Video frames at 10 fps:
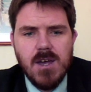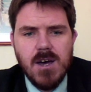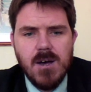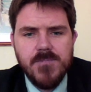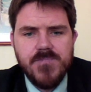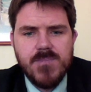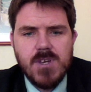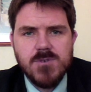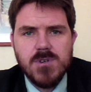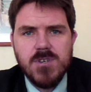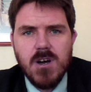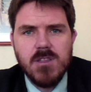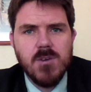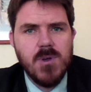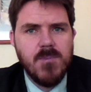And I just want to
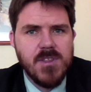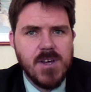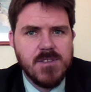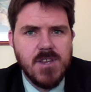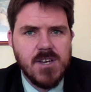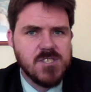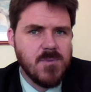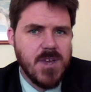talk a little bit about that today.